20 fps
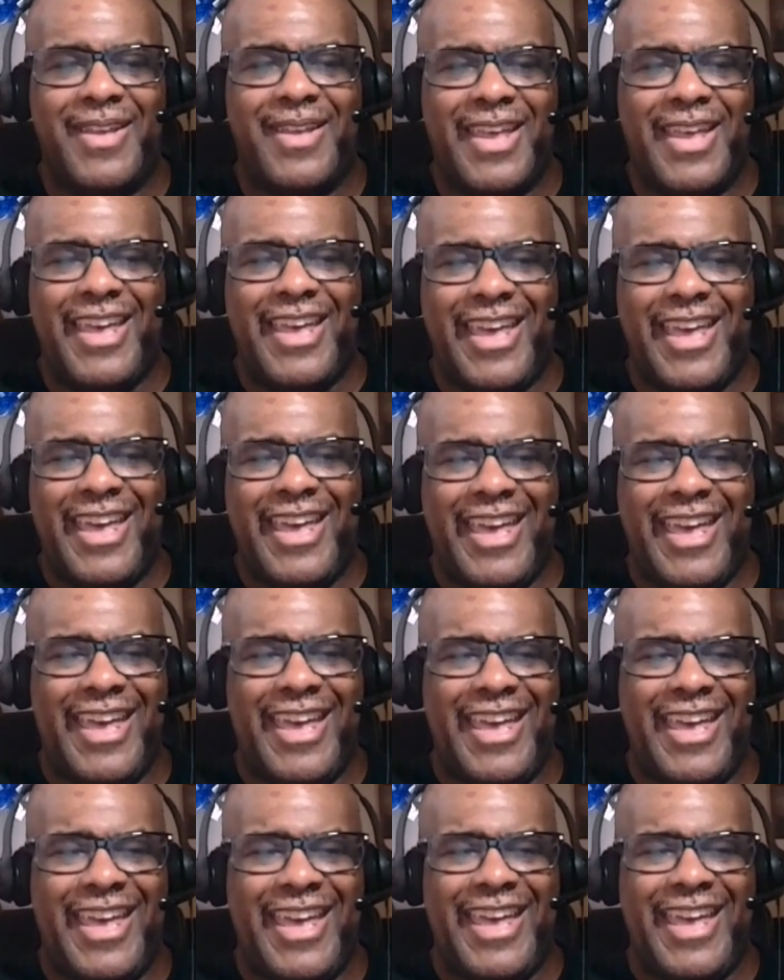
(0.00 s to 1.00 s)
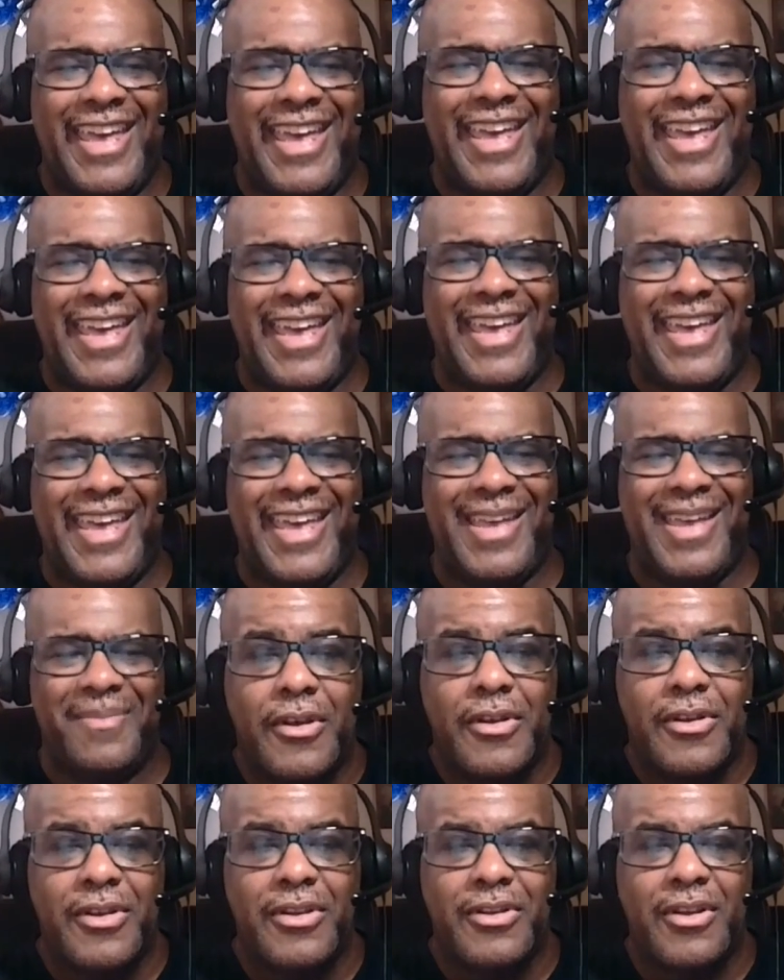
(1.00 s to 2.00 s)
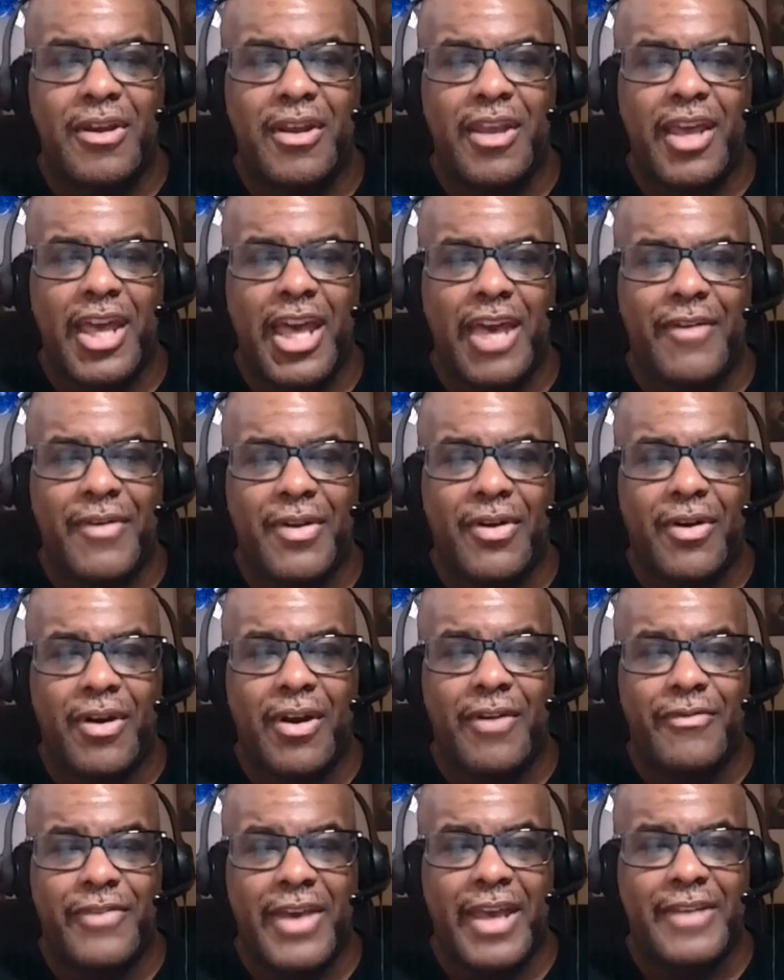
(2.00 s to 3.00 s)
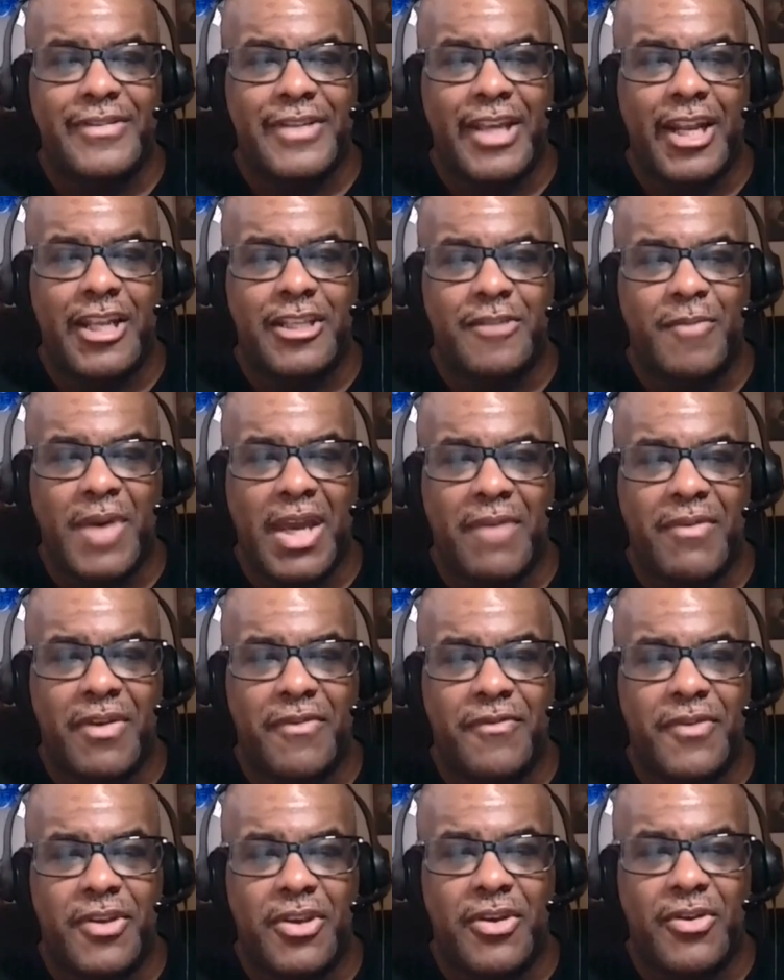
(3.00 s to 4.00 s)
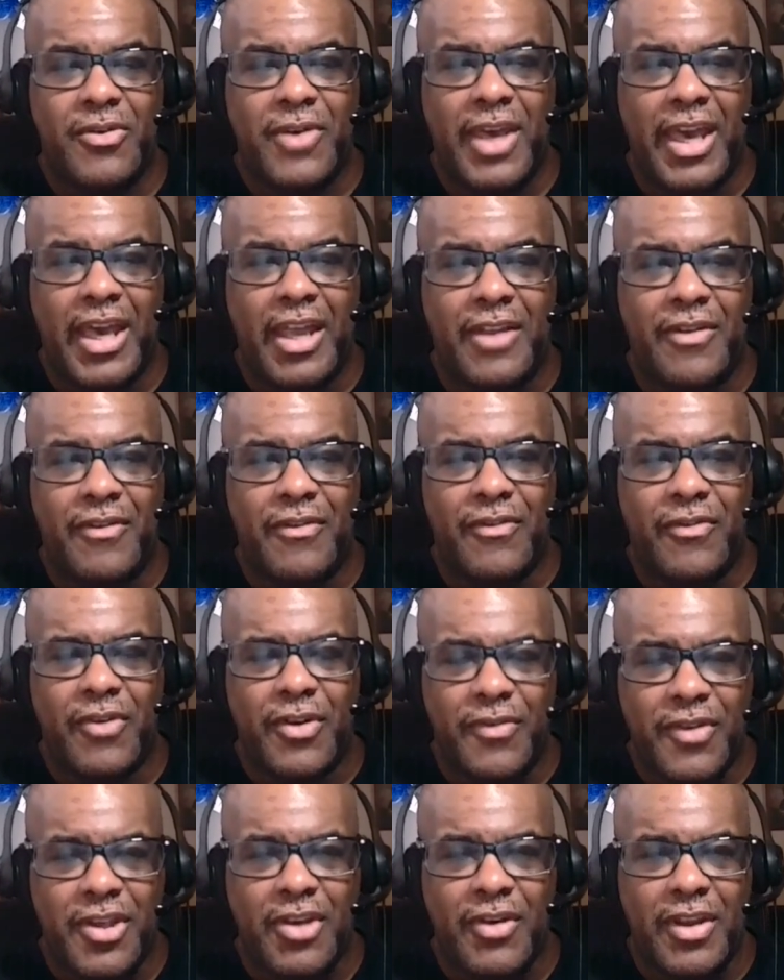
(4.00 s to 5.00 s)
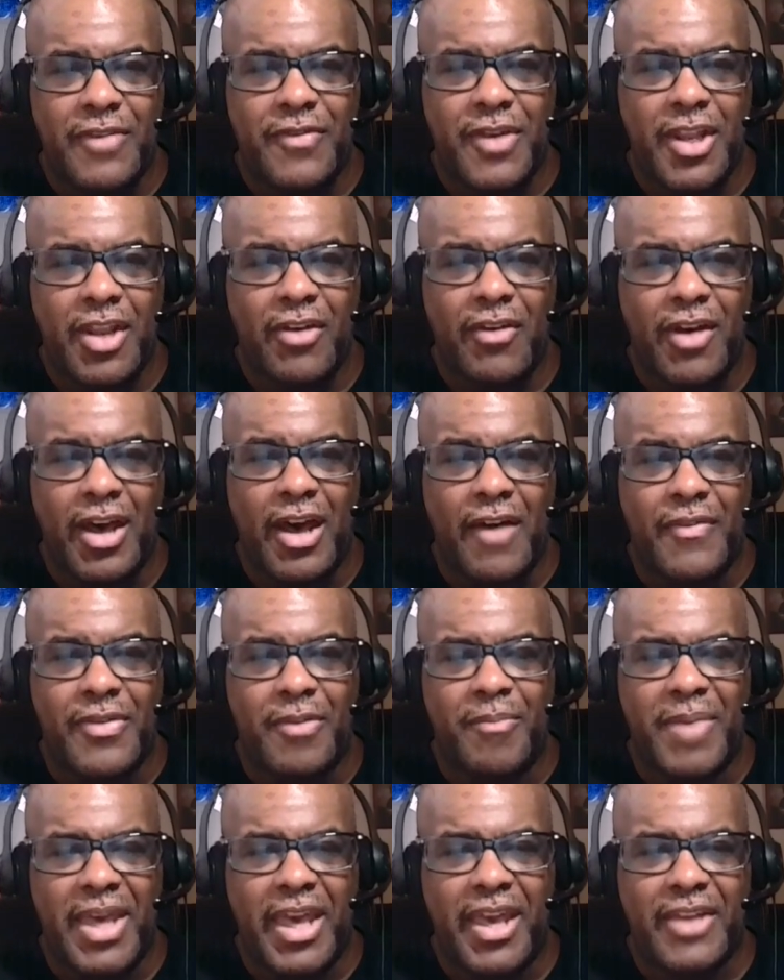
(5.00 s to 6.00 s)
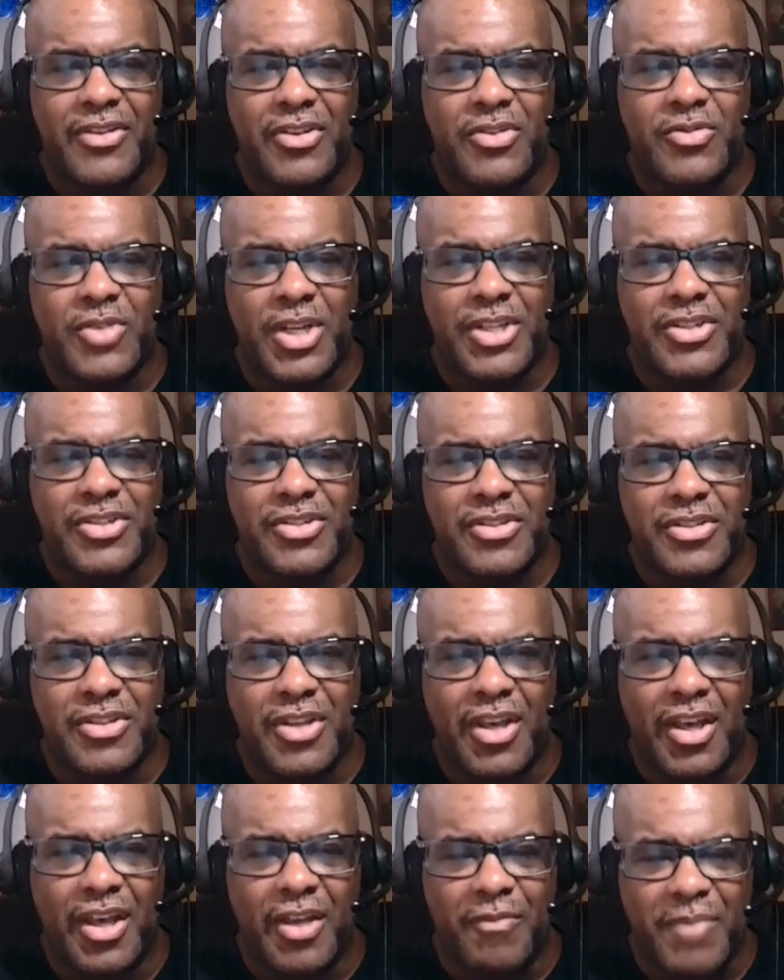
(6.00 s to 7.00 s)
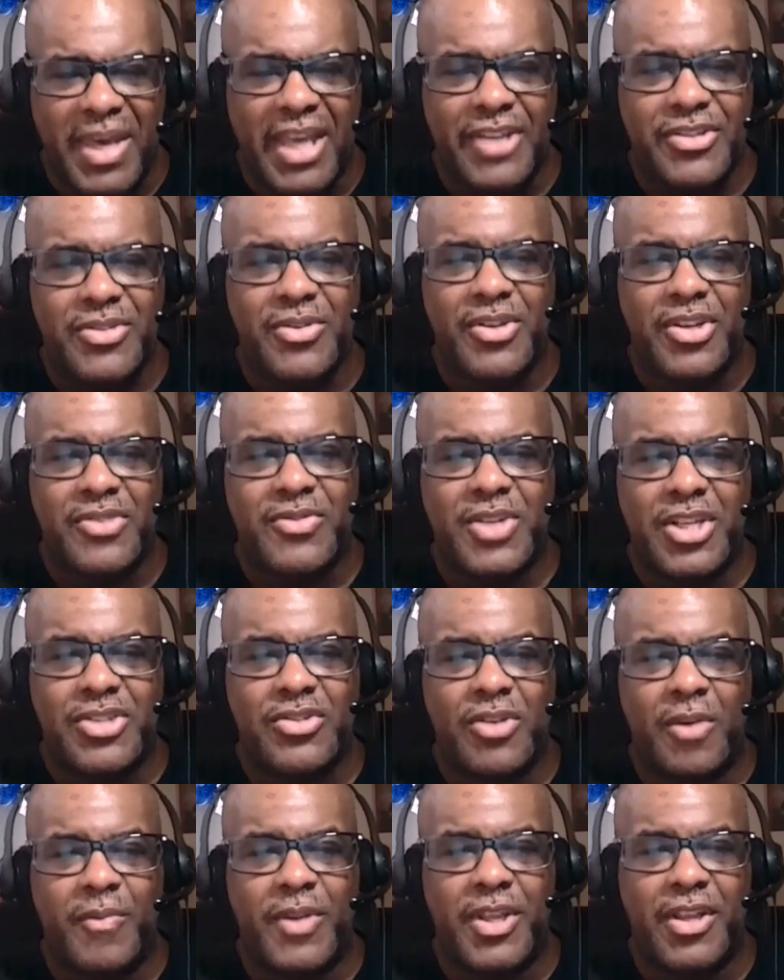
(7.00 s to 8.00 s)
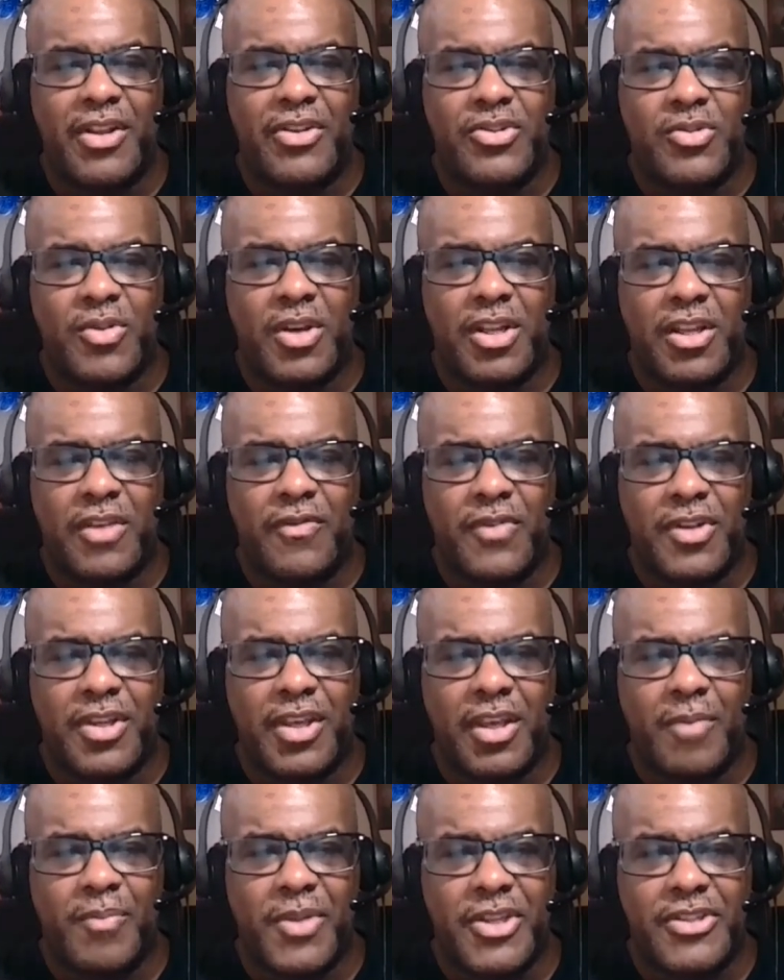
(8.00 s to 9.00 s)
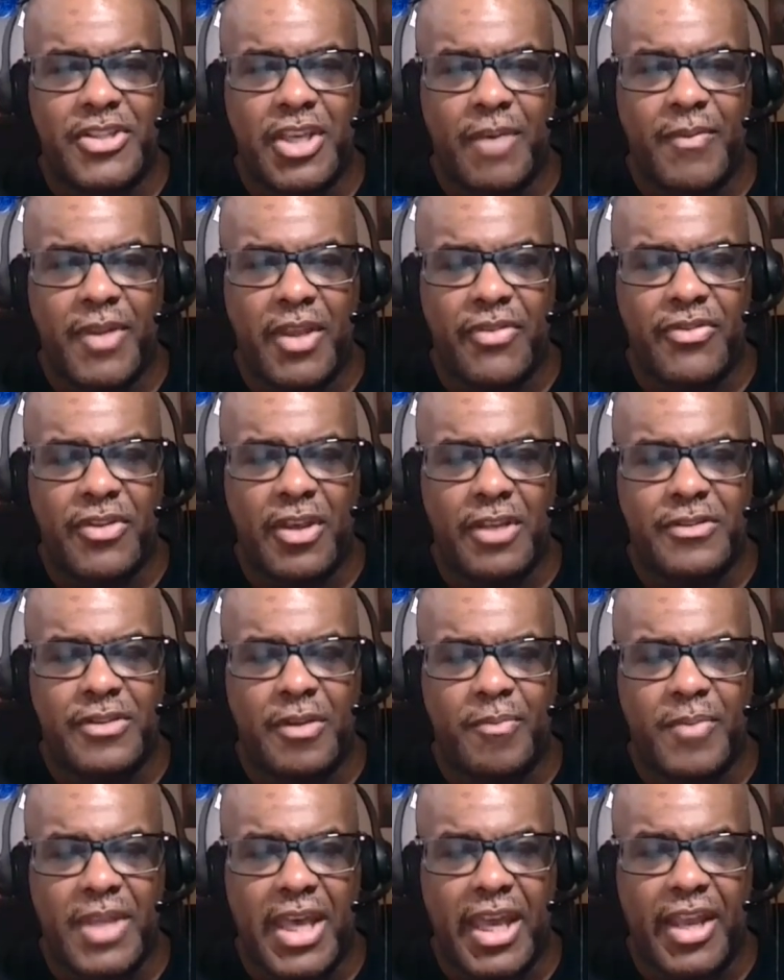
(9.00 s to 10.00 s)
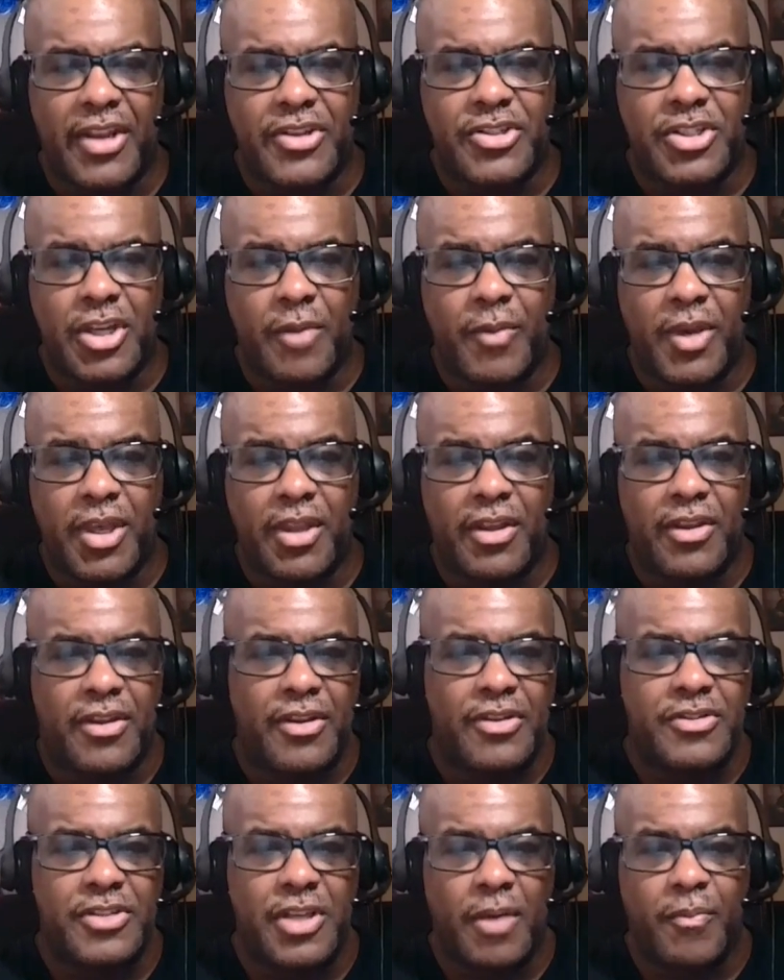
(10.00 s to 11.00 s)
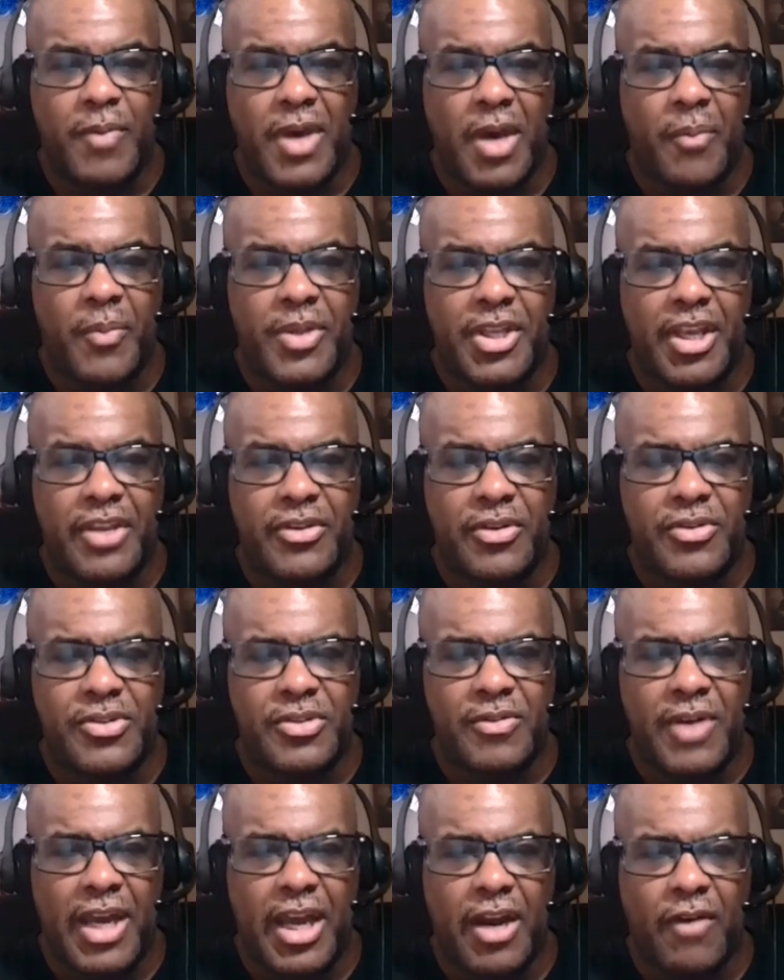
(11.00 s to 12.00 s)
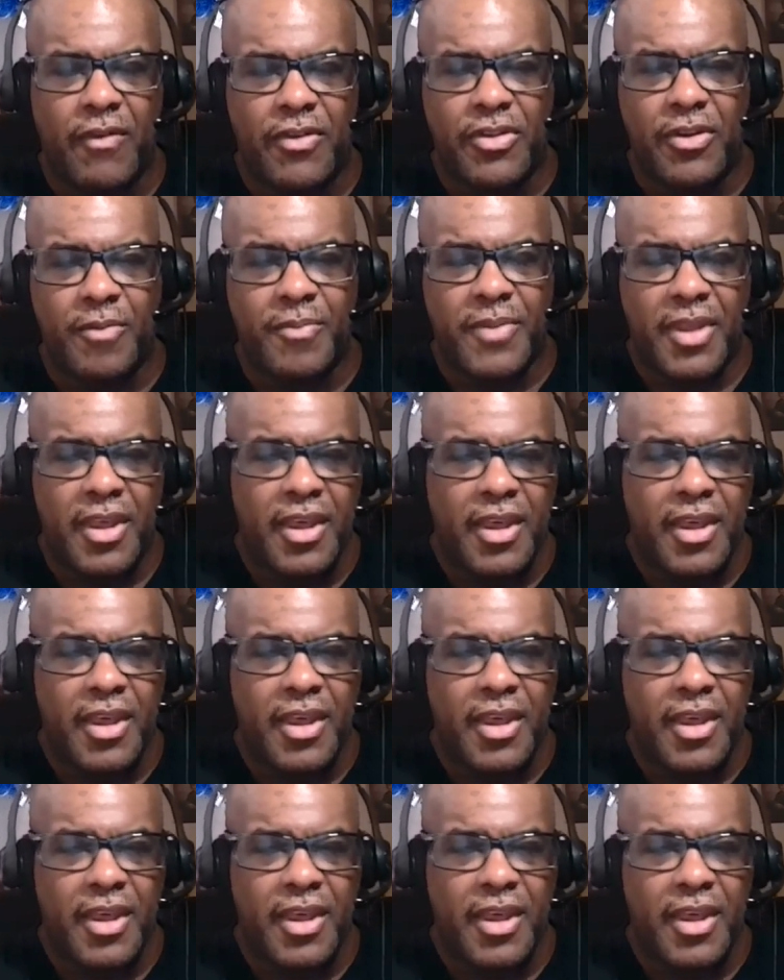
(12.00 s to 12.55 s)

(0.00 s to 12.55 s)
So there you have it, horror fans. That is my review and video of The Meg, The Trench, Meg 2, The Trench. Hope you did enjoy it. If you did, please give it a thumbs up, like, and share, because it does help out with that YouTube algorithm.